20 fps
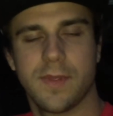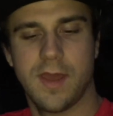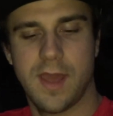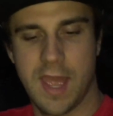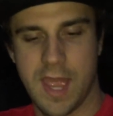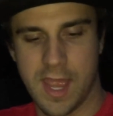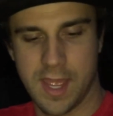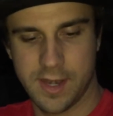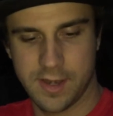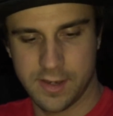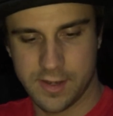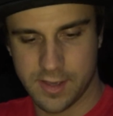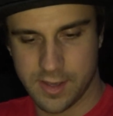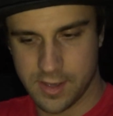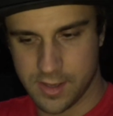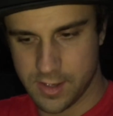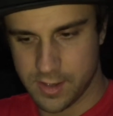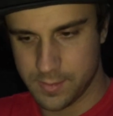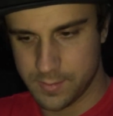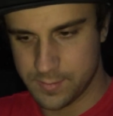and
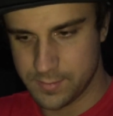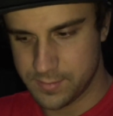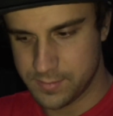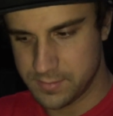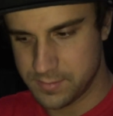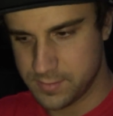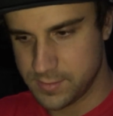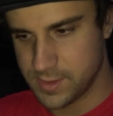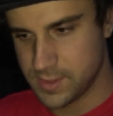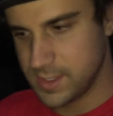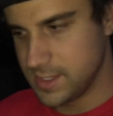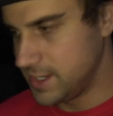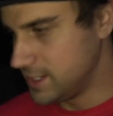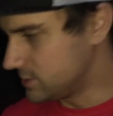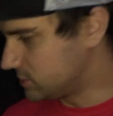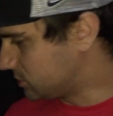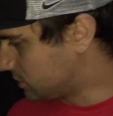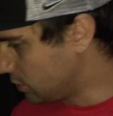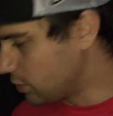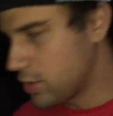
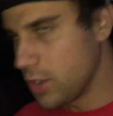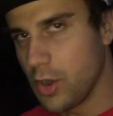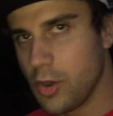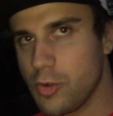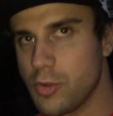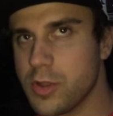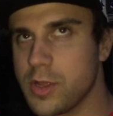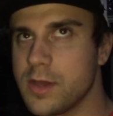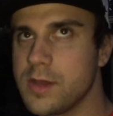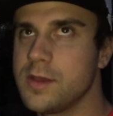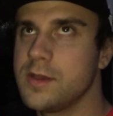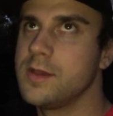it's still cold.